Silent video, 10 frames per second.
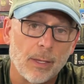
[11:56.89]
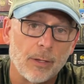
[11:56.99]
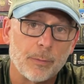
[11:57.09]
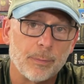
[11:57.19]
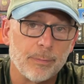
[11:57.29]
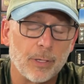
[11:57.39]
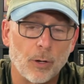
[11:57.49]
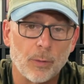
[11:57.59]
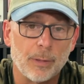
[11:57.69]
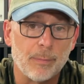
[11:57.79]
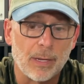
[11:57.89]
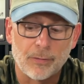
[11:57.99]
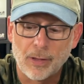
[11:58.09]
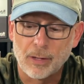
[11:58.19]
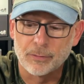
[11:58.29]
is, it may
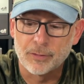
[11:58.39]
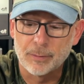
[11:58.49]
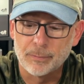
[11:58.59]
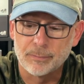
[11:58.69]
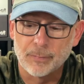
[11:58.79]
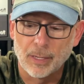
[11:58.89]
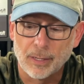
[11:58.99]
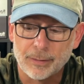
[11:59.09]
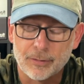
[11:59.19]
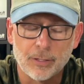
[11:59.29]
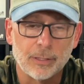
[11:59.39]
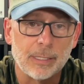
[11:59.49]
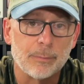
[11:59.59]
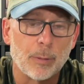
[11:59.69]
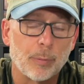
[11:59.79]
sound
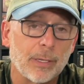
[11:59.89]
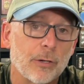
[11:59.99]
silly, but play